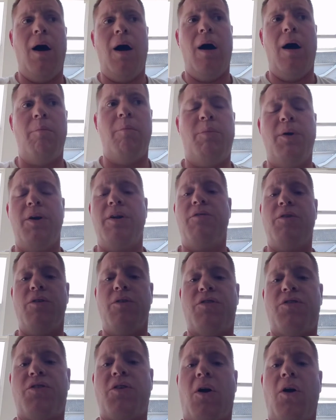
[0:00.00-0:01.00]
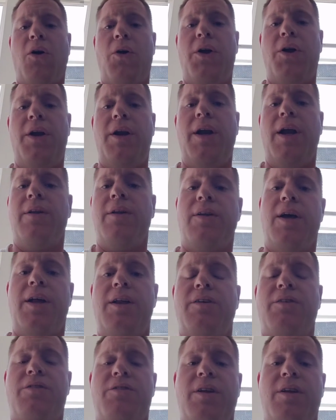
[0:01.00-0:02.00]
But if you start it and let it
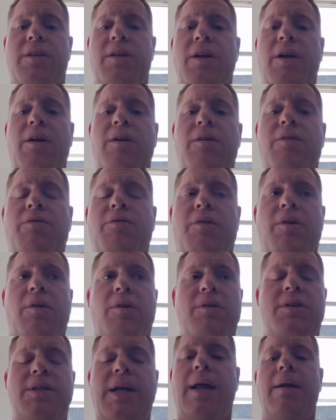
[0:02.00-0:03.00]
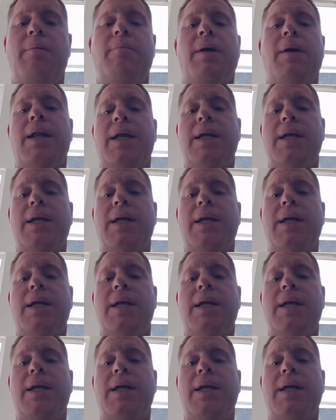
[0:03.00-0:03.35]
sit there for 10 minutes,